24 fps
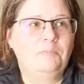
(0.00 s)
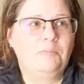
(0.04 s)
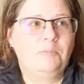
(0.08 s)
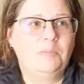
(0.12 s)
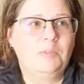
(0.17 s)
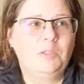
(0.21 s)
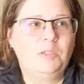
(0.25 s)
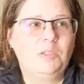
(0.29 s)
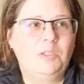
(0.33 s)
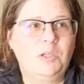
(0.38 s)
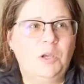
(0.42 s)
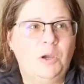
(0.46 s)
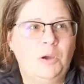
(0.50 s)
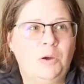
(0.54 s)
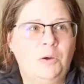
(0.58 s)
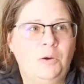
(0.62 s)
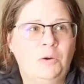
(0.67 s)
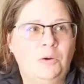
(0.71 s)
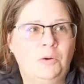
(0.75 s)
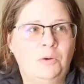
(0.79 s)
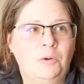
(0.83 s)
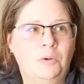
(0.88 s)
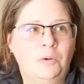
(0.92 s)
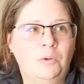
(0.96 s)

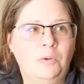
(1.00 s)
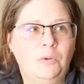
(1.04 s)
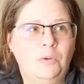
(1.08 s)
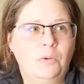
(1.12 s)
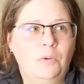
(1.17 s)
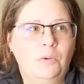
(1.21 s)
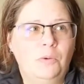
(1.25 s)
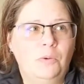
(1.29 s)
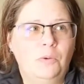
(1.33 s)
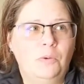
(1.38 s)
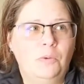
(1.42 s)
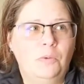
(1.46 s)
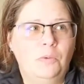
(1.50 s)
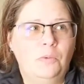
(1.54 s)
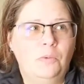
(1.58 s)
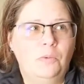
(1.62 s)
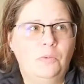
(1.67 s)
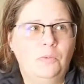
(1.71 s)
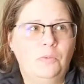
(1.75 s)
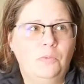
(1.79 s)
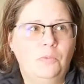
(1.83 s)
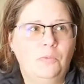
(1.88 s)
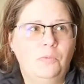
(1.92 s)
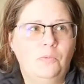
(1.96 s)
So
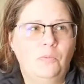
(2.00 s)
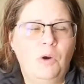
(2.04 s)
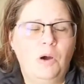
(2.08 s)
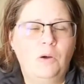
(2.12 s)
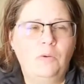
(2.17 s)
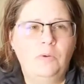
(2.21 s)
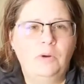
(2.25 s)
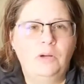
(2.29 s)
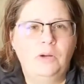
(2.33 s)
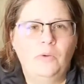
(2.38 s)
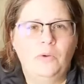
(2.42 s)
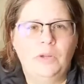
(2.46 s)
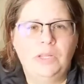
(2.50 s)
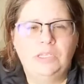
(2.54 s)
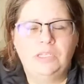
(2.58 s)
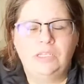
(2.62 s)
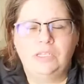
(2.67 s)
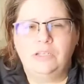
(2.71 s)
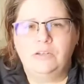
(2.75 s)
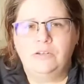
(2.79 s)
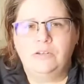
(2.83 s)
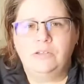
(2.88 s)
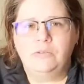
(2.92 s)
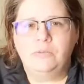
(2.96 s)
what we're going to
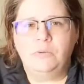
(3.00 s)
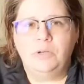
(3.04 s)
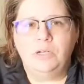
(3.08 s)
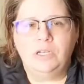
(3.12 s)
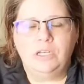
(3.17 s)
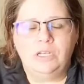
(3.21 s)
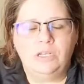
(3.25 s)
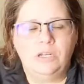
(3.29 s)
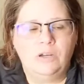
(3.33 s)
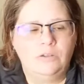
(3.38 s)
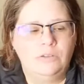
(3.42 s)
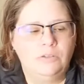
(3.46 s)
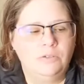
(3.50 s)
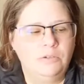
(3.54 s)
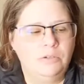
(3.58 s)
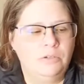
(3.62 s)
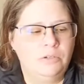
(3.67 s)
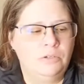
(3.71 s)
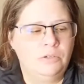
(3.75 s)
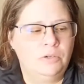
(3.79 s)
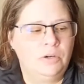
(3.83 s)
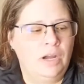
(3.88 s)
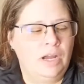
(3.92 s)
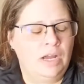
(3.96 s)
do is we're going to go
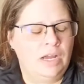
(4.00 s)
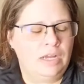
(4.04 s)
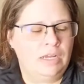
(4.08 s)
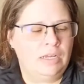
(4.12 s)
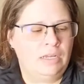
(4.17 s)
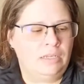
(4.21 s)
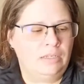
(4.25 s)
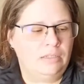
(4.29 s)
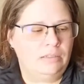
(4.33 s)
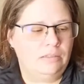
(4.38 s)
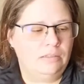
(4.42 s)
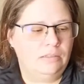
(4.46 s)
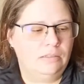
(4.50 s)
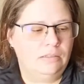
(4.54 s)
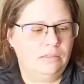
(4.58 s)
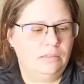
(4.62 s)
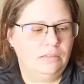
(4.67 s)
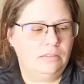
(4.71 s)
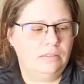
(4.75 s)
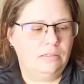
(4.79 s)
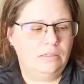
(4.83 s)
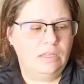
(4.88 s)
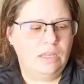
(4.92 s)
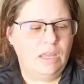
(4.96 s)
through a
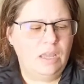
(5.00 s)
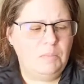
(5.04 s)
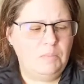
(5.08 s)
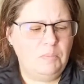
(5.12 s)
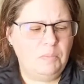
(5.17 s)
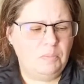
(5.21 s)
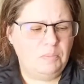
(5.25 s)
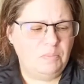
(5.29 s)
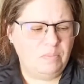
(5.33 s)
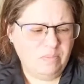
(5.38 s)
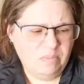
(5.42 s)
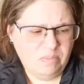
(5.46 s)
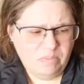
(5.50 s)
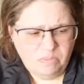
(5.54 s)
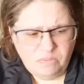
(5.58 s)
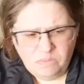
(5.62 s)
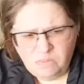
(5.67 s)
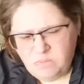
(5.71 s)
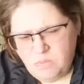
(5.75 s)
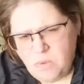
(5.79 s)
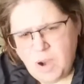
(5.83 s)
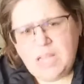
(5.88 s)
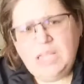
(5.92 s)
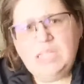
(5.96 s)

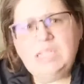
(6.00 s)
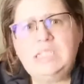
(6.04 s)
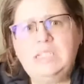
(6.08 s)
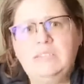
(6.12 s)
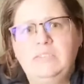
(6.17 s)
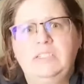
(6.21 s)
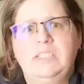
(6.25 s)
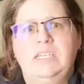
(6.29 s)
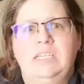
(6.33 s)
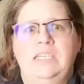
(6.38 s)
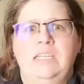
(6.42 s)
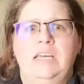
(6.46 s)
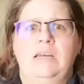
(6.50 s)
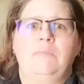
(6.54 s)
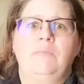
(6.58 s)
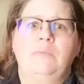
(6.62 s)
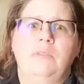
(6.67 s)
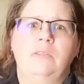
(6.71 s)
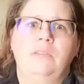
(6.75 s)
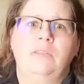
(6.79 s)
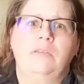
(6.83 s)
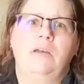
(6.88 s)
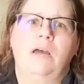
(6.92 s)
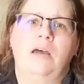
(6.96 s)
relatively in-depth
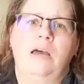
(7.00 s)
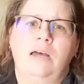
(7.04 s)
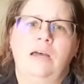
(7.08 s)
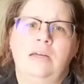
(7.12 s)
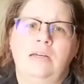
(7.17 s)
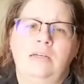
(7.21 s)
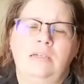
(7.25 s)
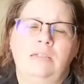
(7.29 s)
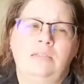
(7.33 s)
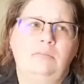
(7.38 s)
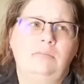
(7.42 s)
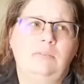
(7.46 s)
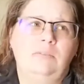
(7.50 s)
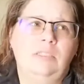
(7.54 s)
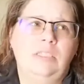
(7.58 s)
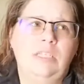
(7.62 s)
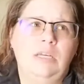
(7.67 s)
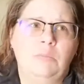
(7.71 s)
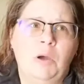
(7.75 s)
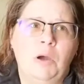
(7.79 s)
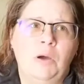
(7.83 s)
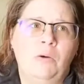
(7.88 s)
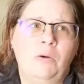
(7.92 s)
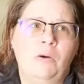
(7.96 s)

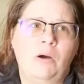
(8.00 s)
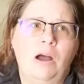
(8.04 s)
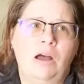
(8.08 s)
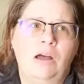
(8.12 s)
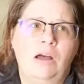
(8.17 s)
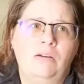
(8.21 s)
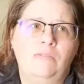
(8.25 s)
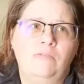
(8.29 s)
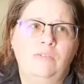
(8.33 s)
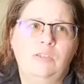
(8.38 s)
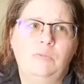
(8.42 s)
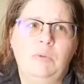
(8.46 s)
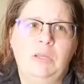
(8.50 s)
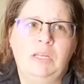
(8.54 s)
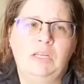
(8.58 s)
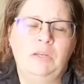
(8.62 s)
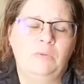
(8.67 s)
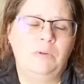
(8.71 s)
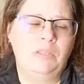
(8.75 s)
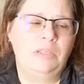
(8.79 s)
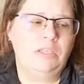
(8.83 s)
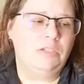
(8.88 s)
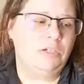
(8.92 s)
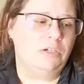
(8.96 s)
demo of spinning with
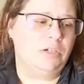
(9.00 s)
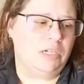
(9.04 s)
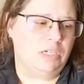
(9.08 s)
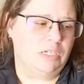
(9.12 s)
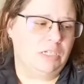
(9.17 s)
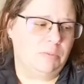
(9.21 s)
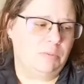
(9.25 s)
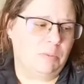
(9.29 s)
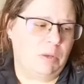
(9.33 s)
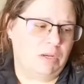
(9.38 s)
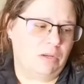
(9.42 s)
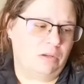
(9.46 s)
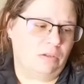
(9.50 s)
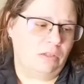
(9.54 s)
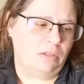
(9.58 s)
the Turkish spindle.